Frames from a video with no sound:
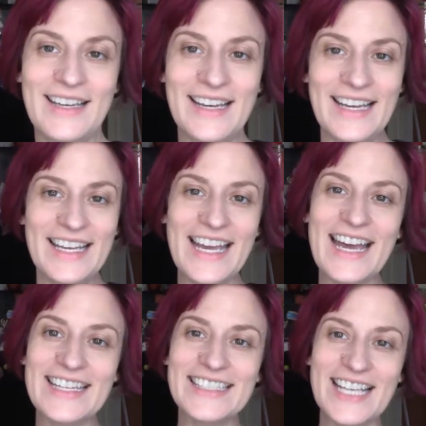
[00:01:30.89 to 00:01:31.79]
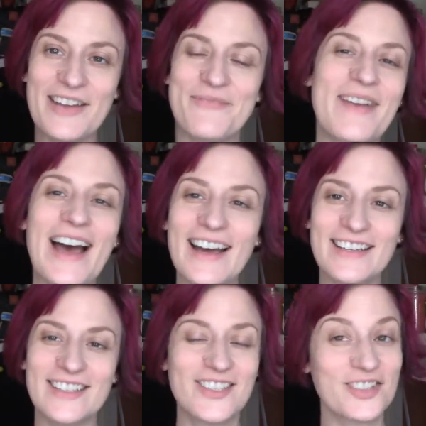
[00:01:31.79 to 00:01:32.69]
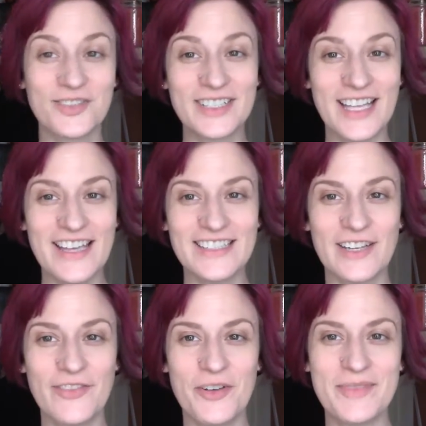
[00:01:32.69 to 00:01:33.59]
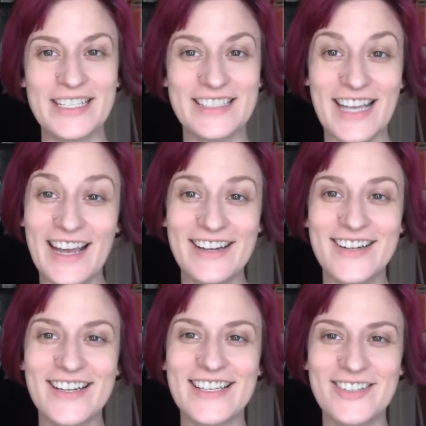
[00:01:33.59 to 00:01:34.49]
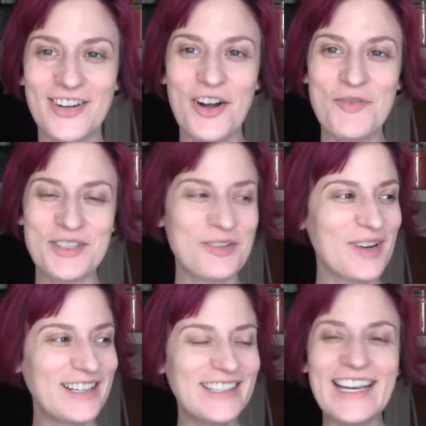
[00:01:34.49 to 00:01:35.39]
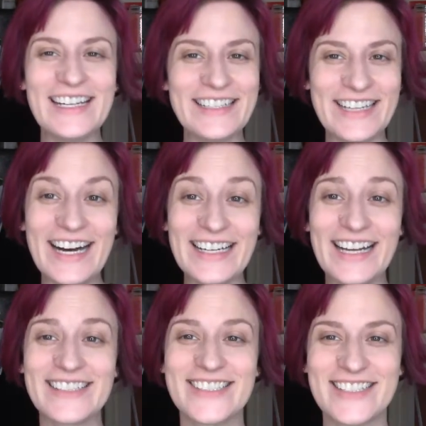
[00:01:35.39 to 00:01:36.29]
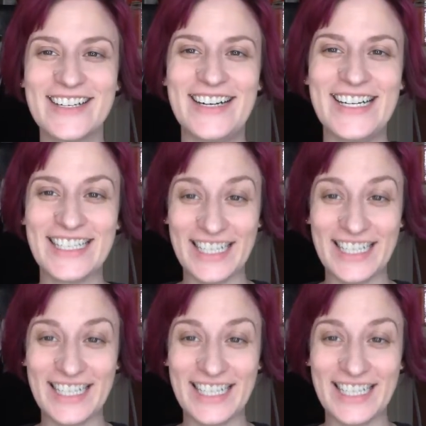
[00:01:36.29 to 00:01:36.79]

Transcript: Hey guys, I'm back. Just realized I filmed the entire intro with the ring light not actually on.